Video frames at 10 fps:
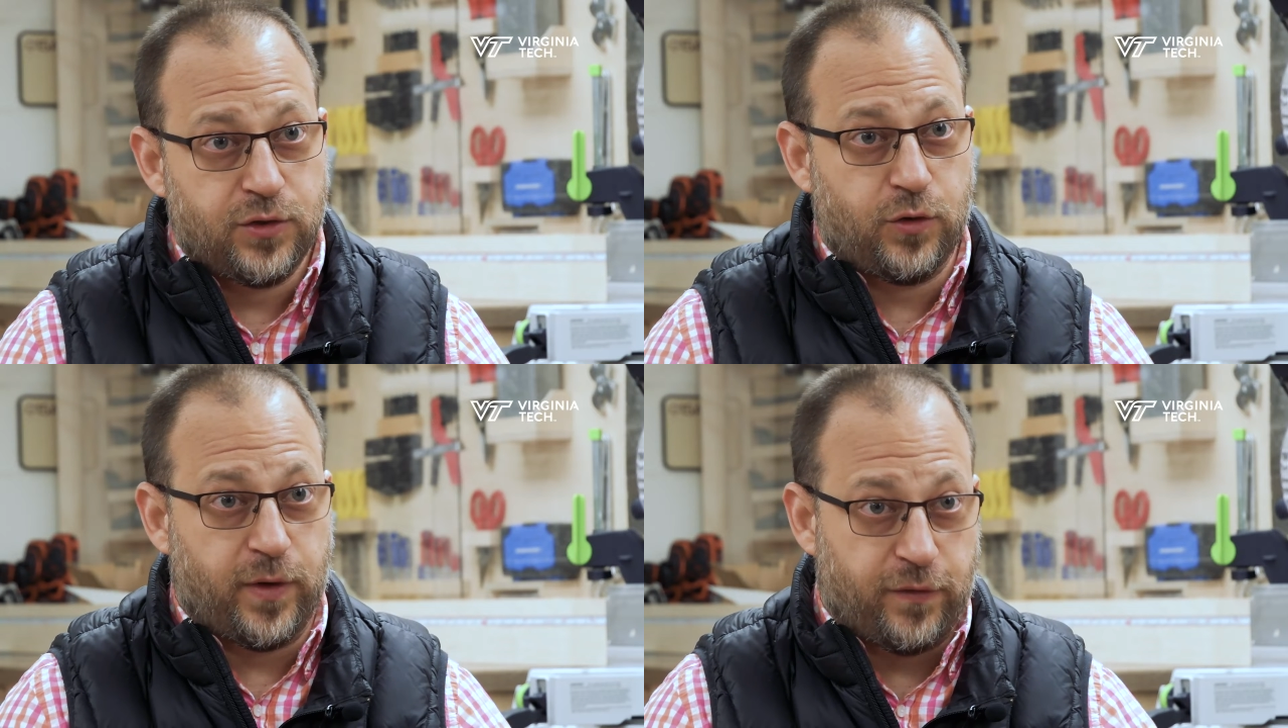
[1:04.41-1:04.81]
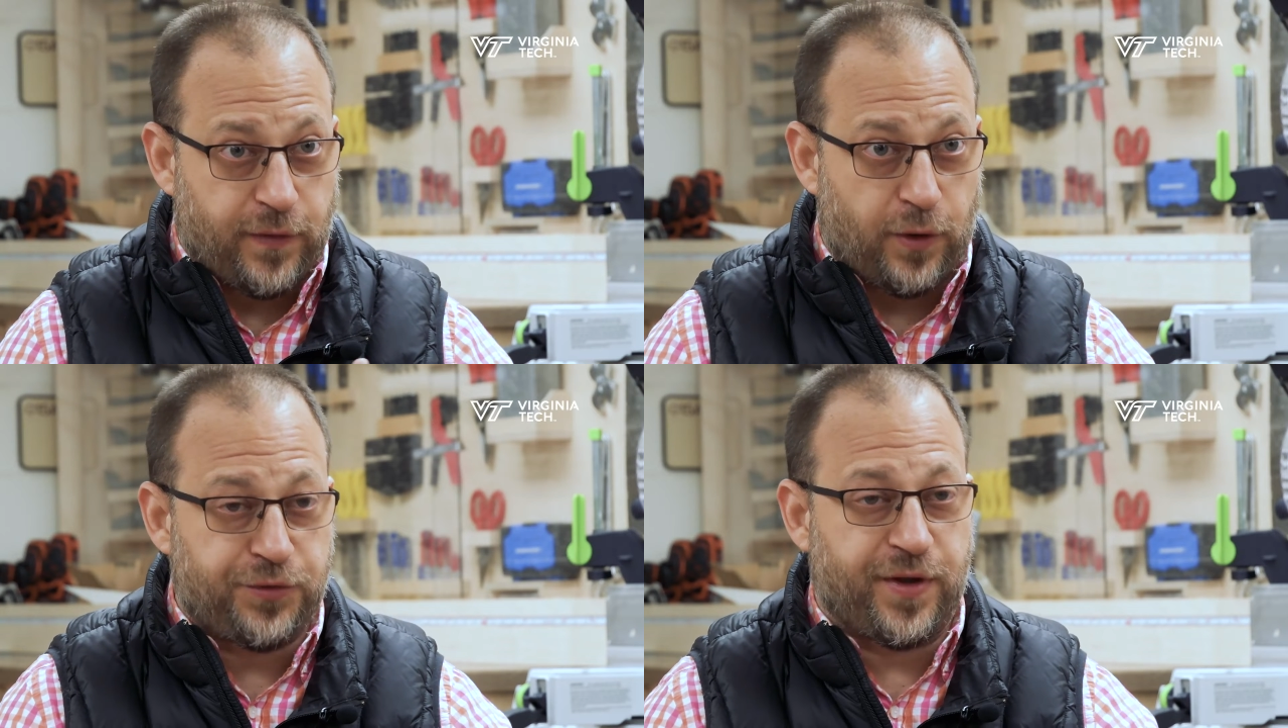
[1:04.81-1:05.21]
doing
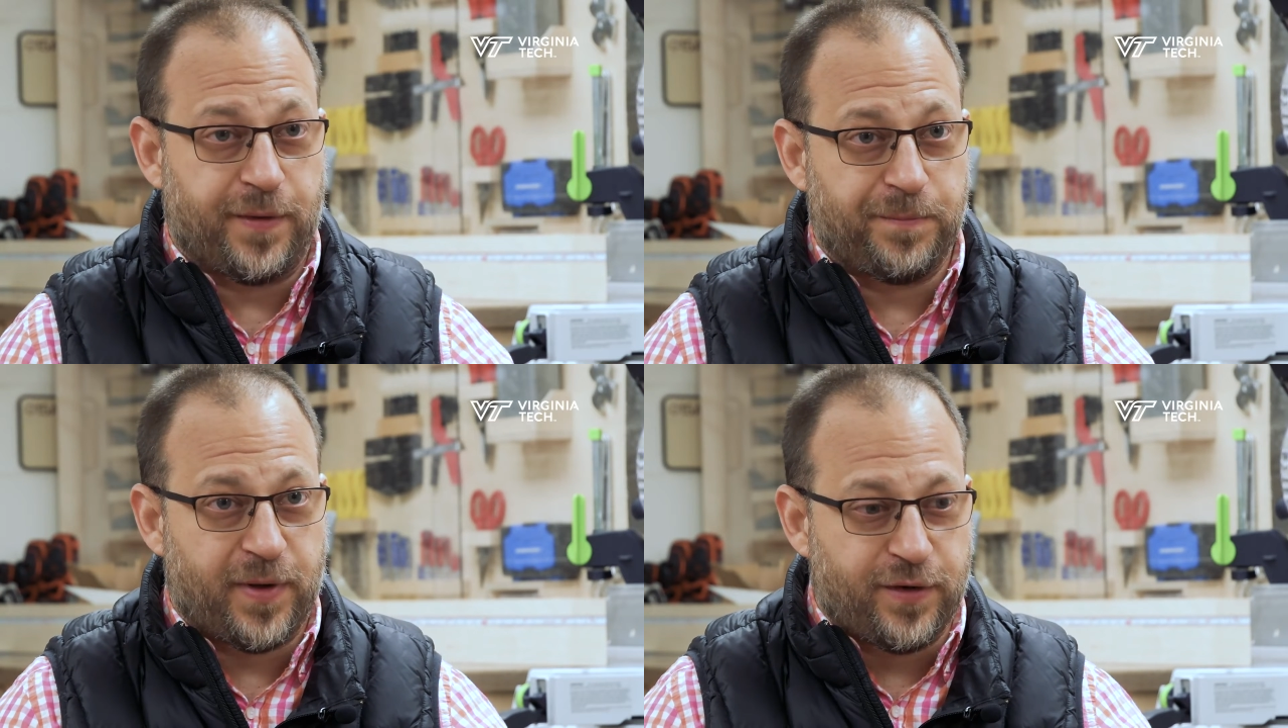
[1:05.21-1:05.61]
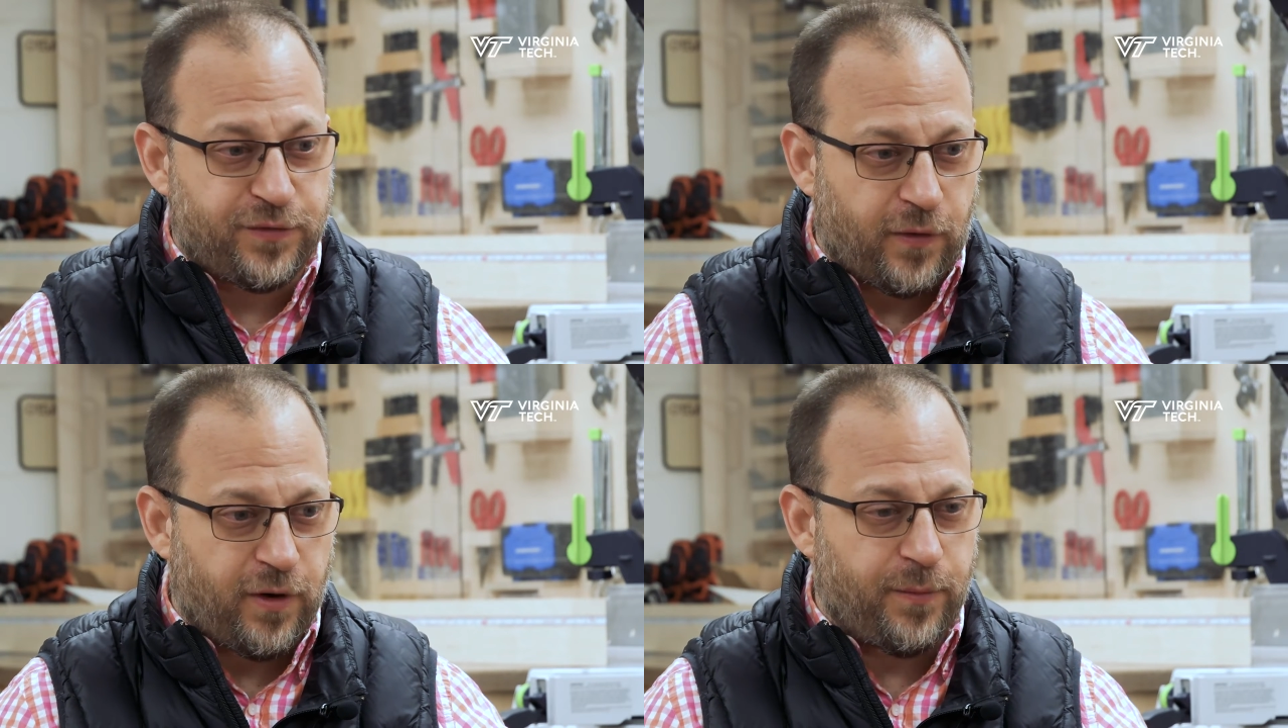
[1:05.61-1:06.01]
felting, but
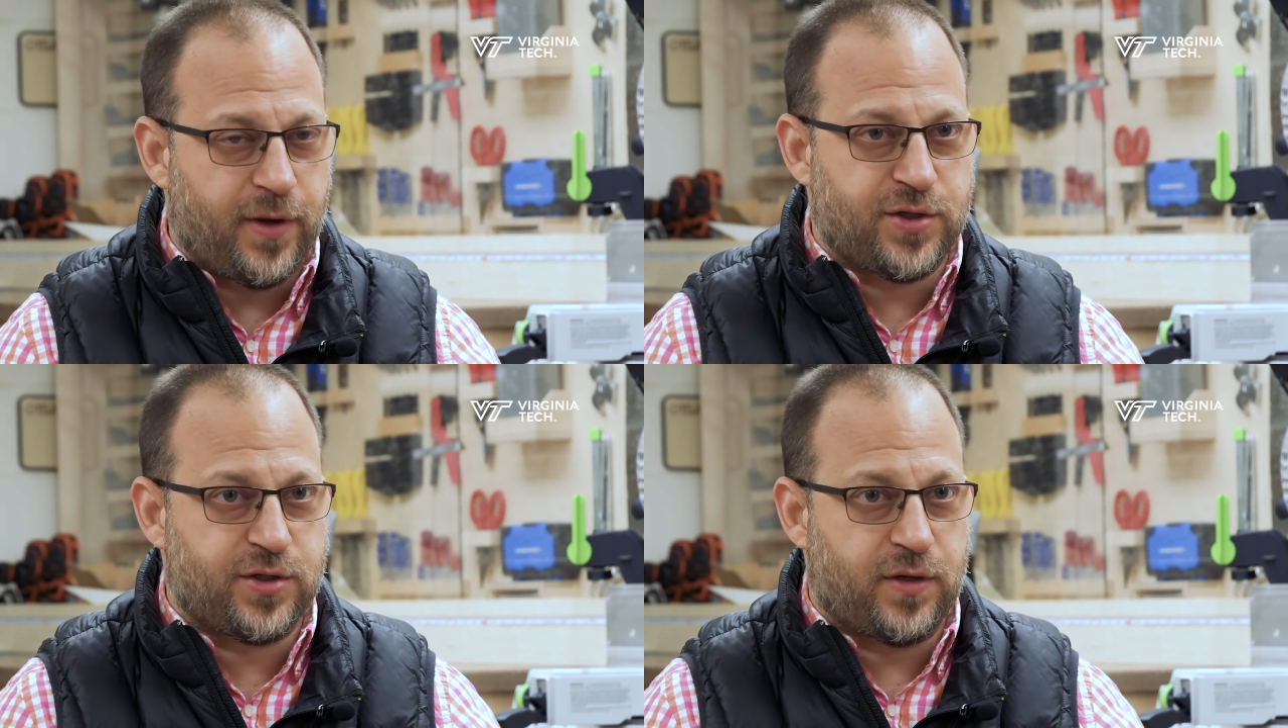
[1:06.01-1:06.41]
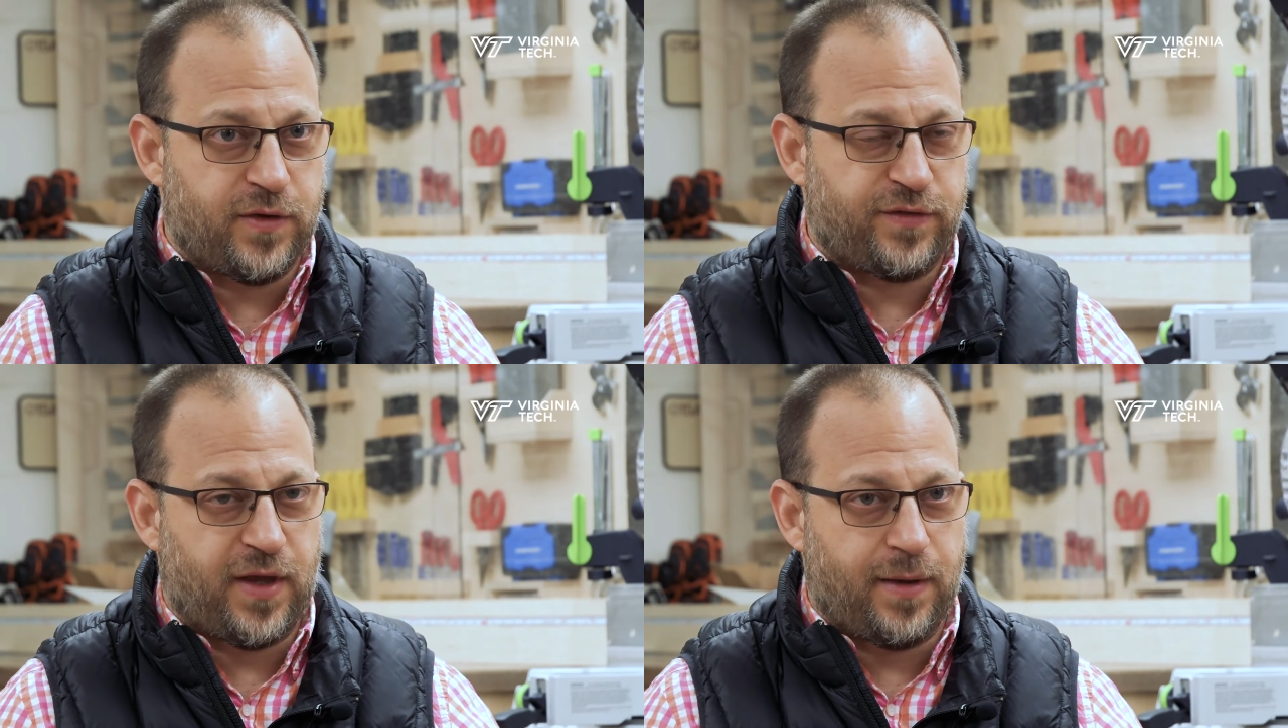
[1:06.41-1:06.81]
it's very much in
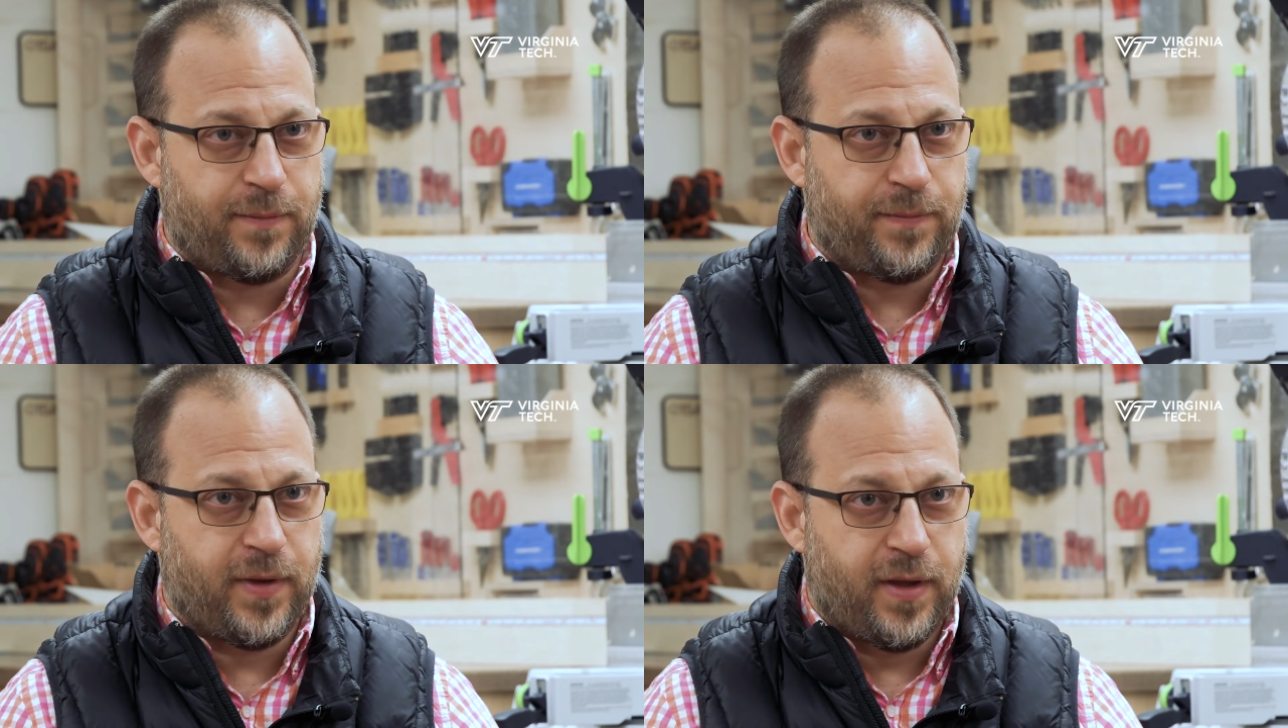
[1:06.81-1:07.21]
the same